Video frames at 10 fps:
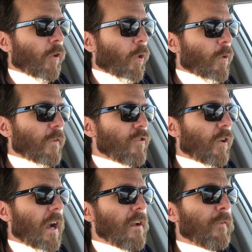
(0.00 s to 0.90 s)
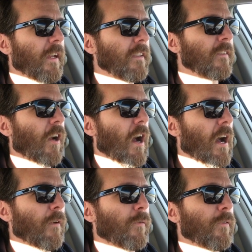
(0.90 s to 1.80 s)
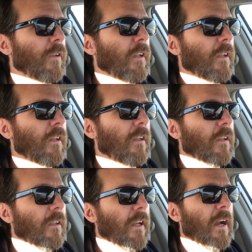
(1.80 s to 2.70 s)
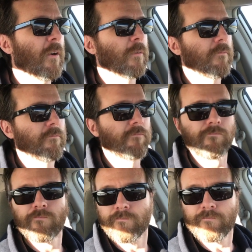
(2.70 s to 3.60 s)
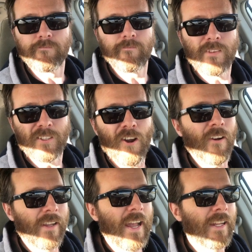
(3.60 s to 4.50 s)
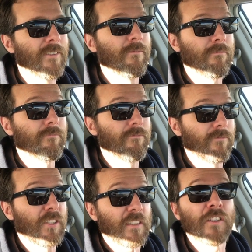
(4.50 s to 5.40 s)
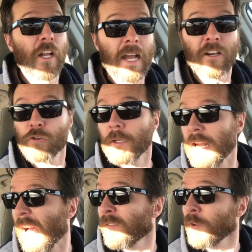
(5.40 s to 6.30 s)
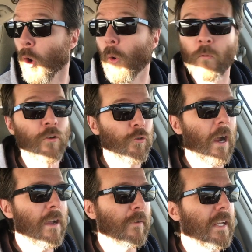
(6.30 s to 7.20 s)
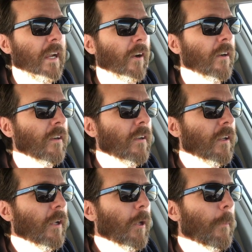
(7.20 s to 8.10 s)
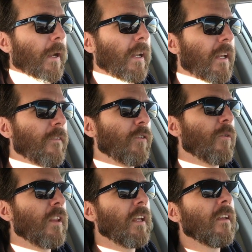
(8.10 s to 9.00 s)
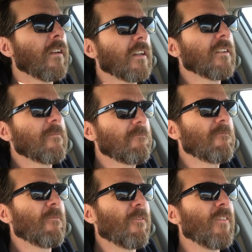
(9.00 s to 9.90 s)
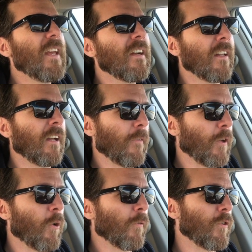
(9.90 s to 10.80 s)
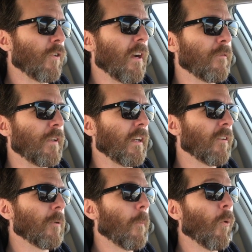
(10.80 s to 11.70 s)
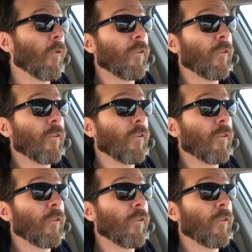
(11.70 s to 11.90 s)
your overdrive is off. Now, this car, again, does not actually have an overdrive gear, but it gives you the feel of an overdrive gear, or